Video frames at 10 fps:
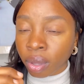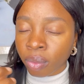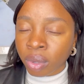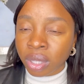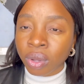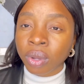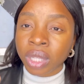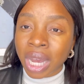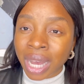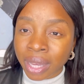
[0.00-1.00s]
what's it
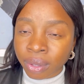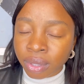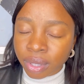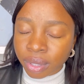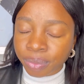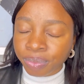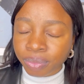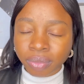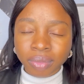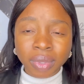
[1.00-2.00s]
called, the IELTS.
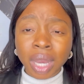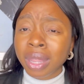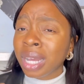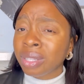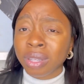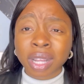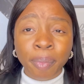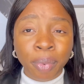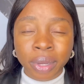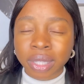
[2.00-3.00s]
That's
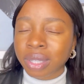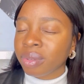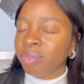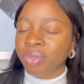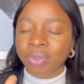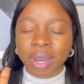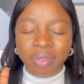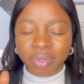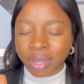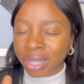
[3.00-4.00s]
another point. Before I
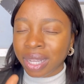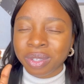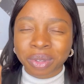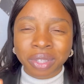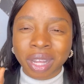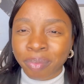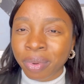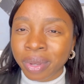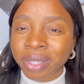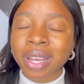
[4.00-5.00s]
forget, that's another
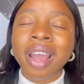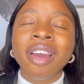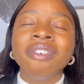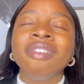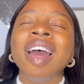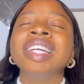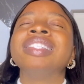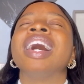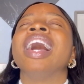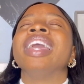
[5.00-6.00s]
point.
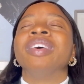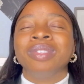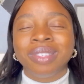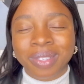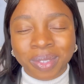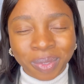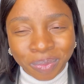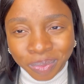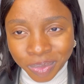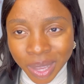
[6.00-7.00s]
Write IELTS.
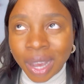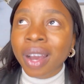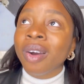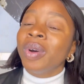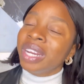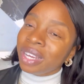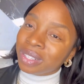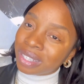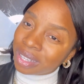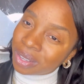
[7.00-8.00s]
Whether
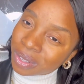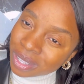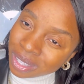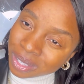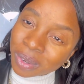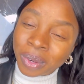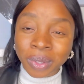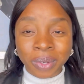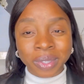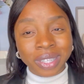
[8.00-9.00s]
you think you need it or
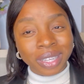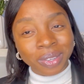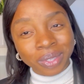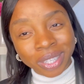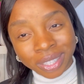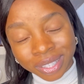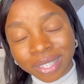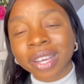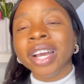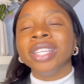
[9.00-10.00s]
you don't think you need
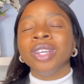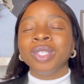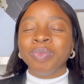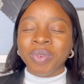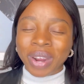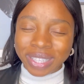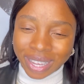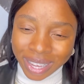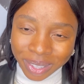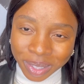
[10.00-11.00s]
it, just be
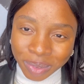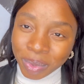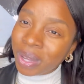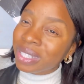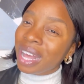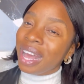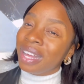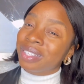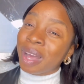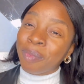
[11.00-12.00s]
writing IELTS, because that
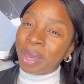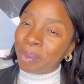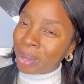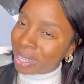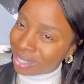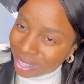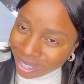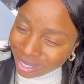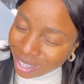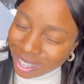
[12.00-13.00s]
IELTS can be a bastard.